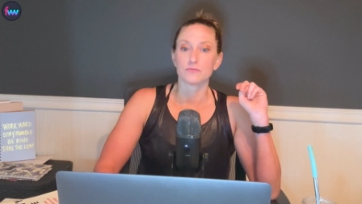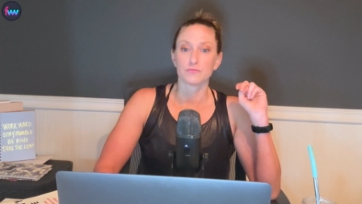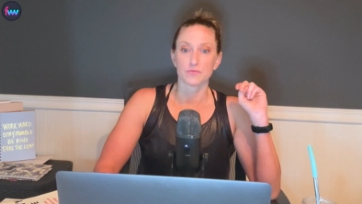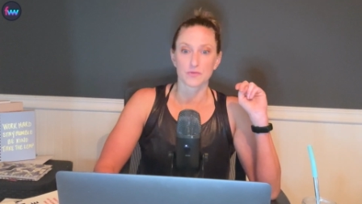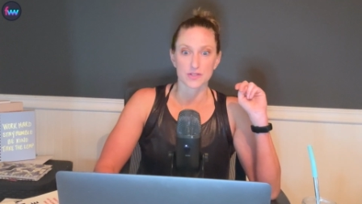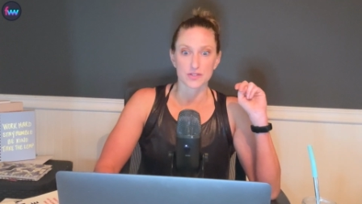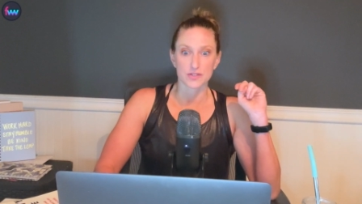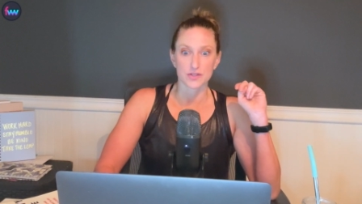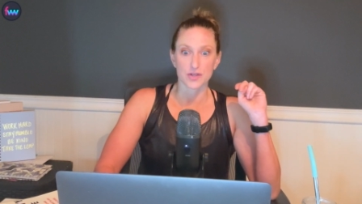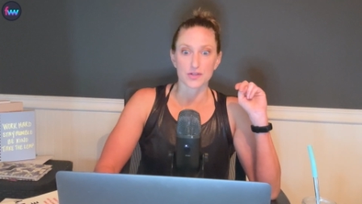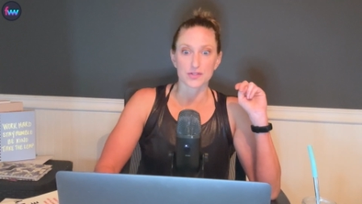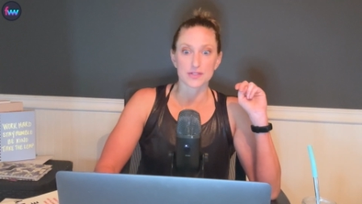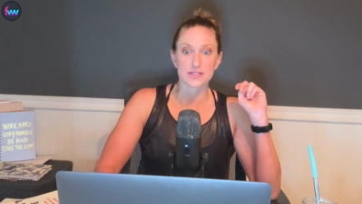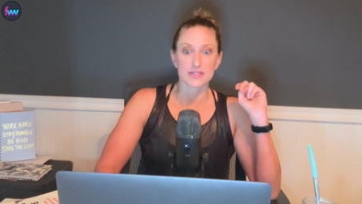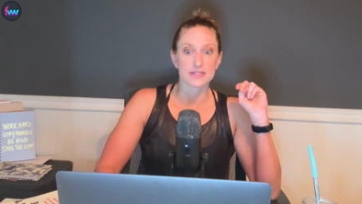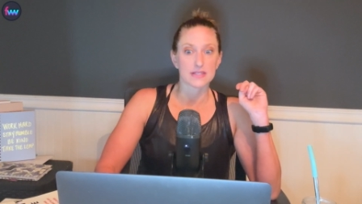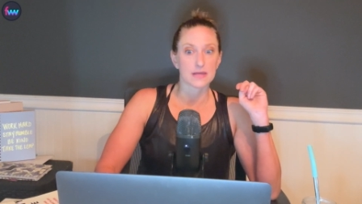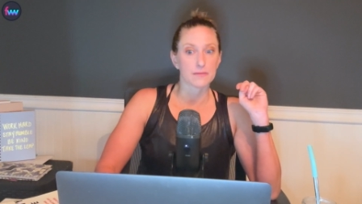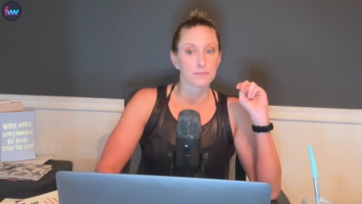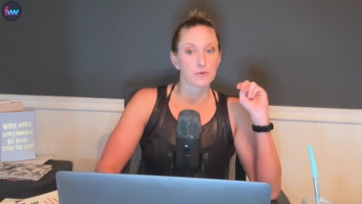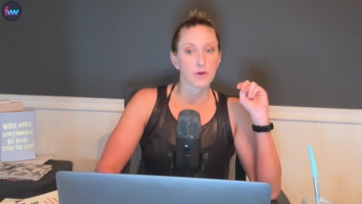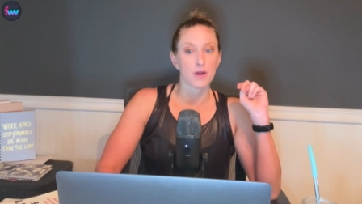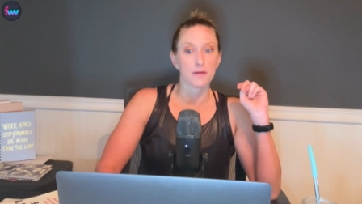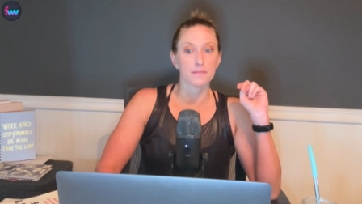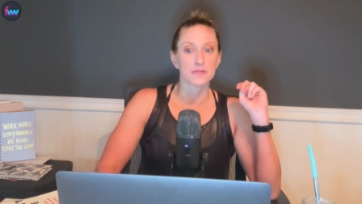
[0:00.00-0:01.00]
results
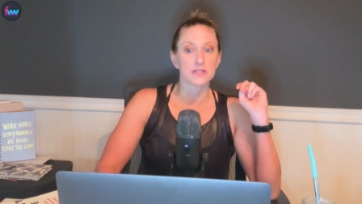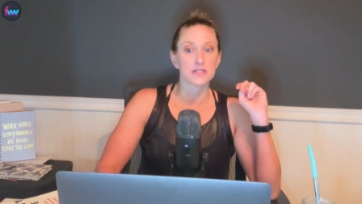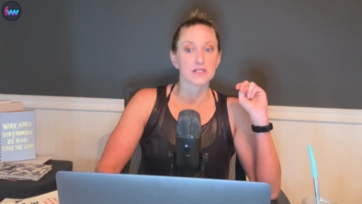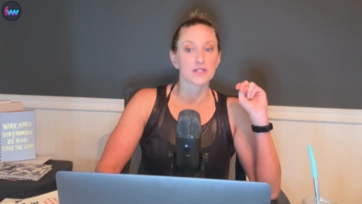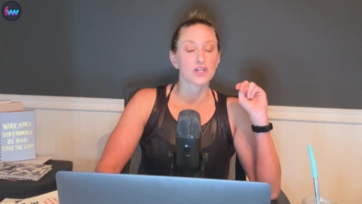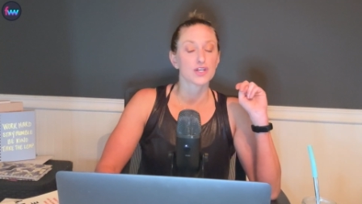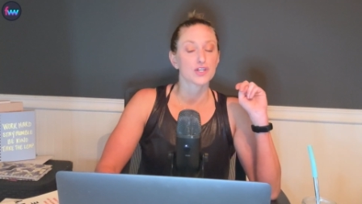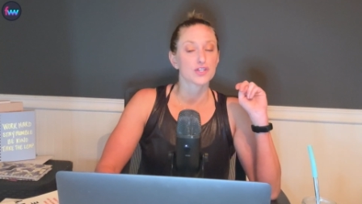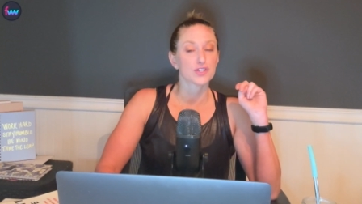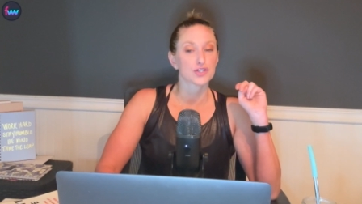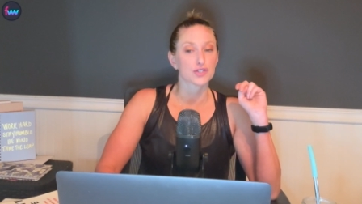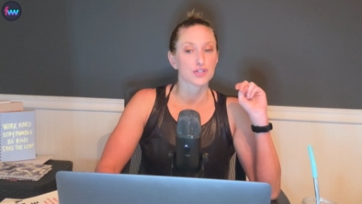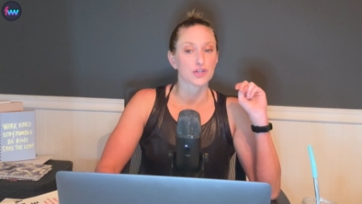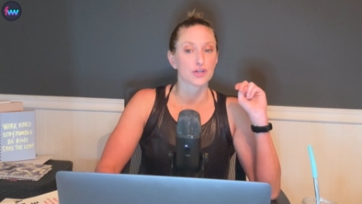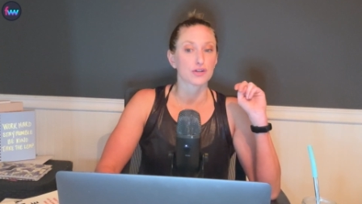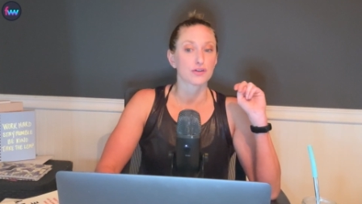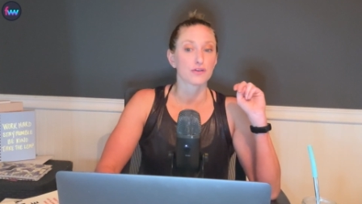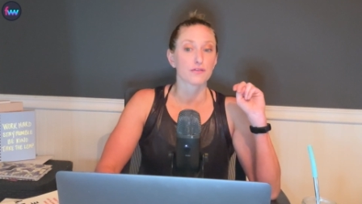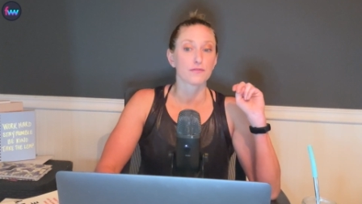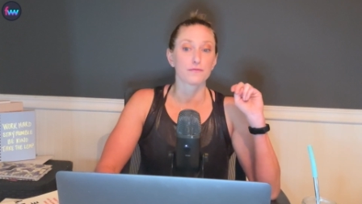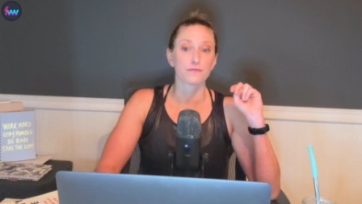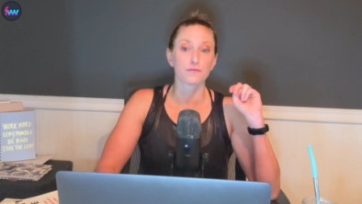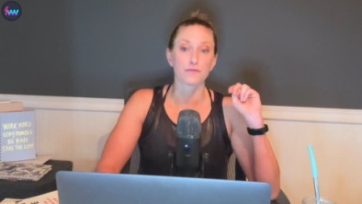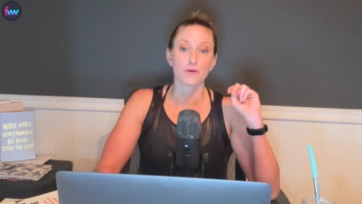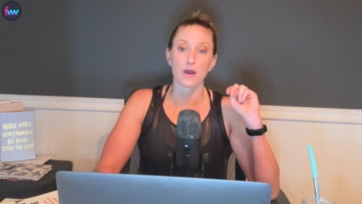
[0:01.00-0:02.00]
that prompted
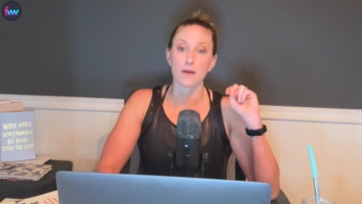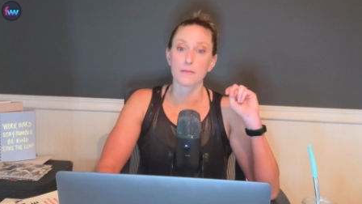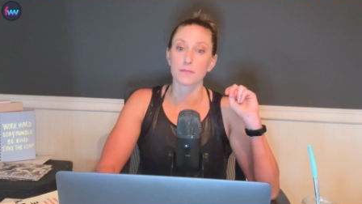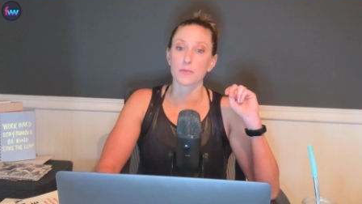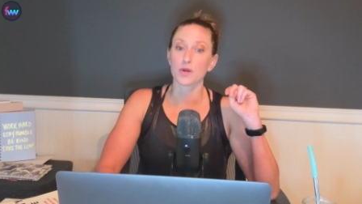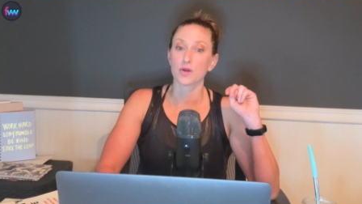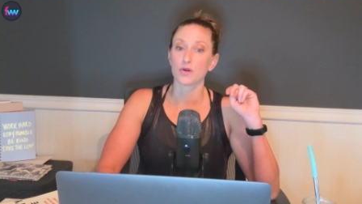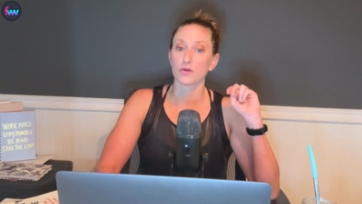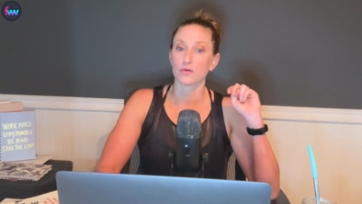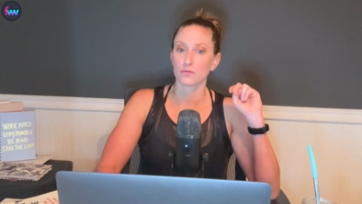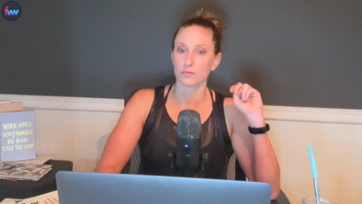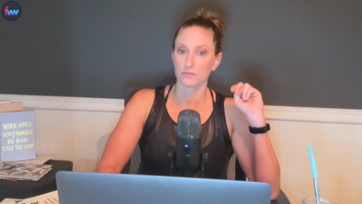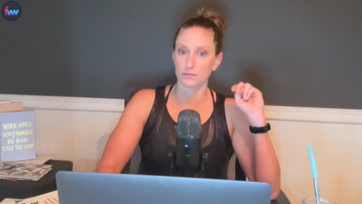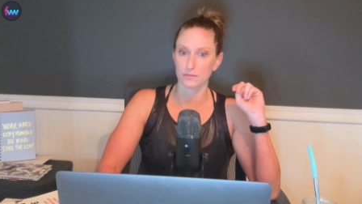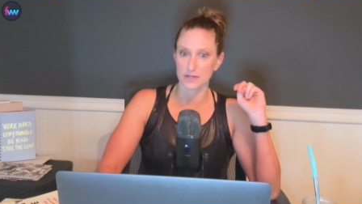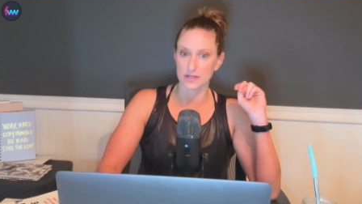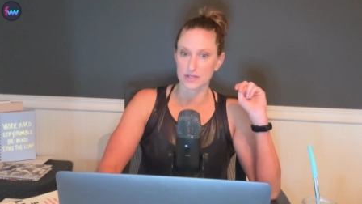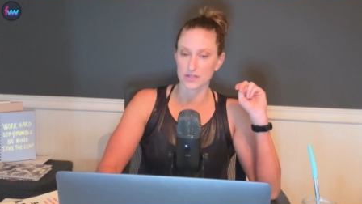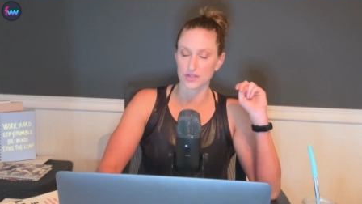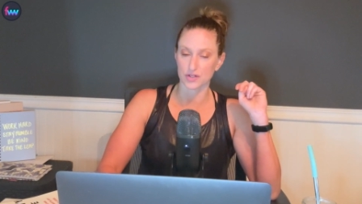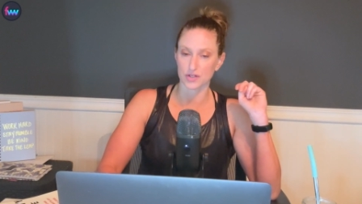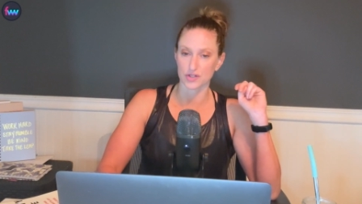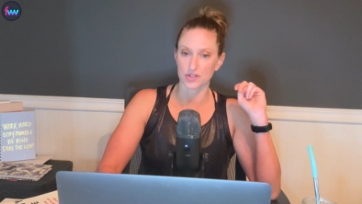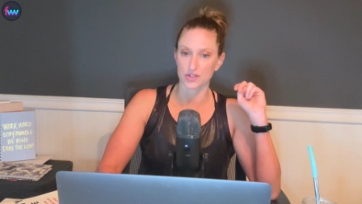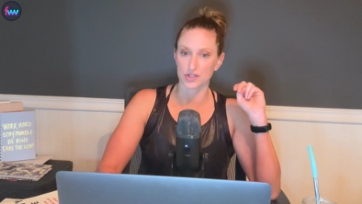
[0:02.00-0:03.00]
concern from
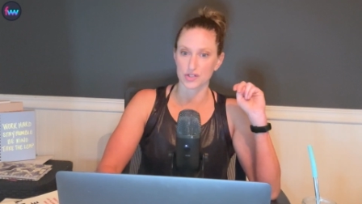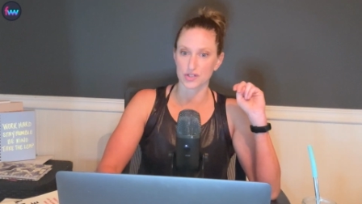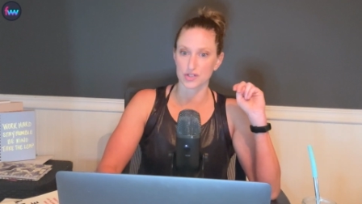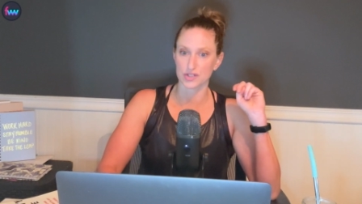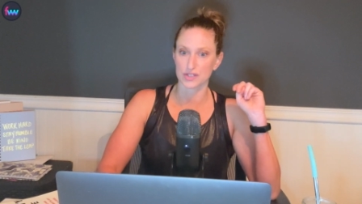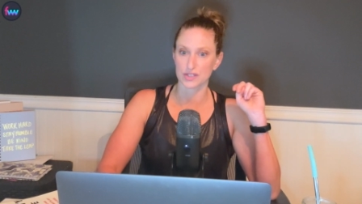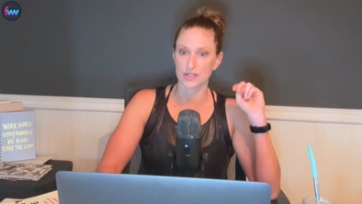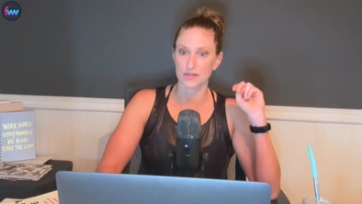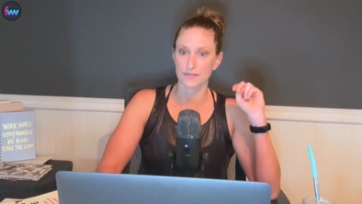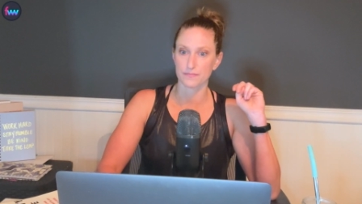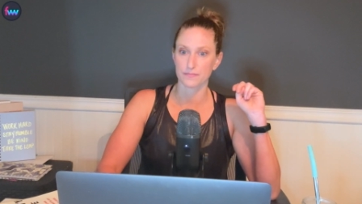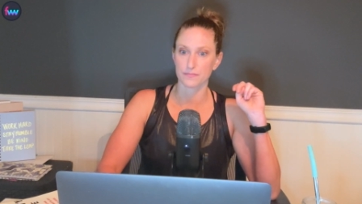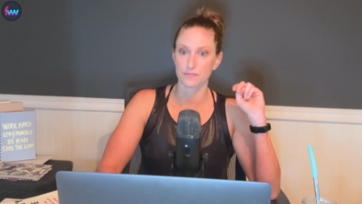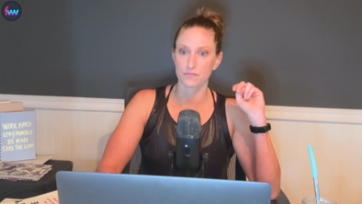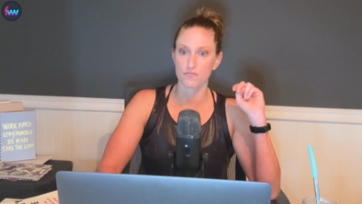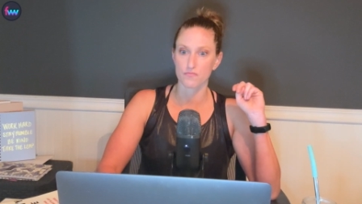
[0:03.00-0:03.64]
researchers.